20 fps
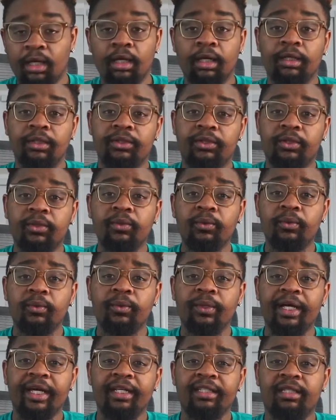
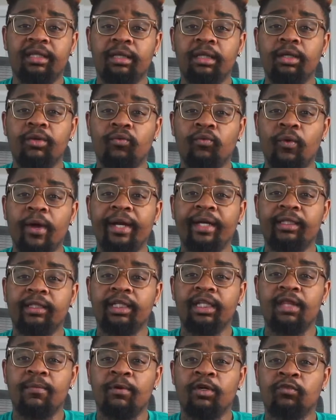Two, it is theoretically
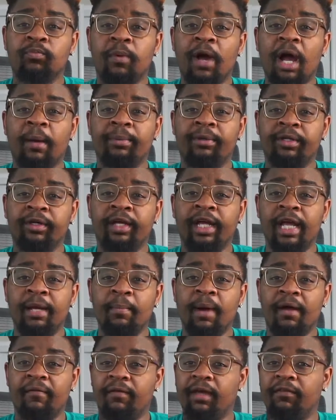the most popular game
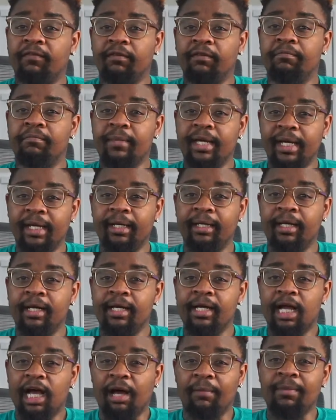I've ever made.
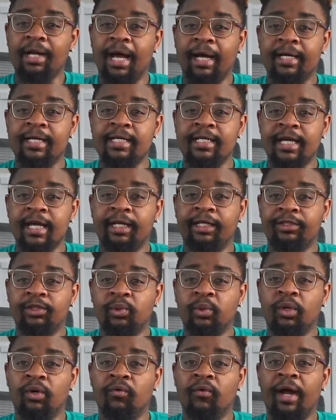I'm not going to get
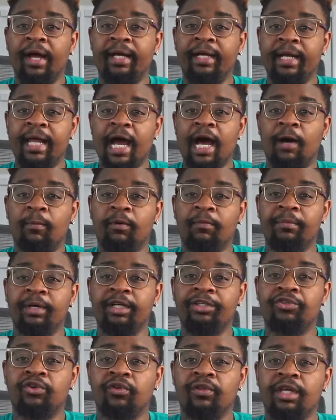into it right now, but make
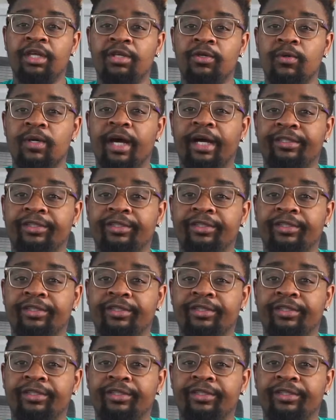sure that you guys are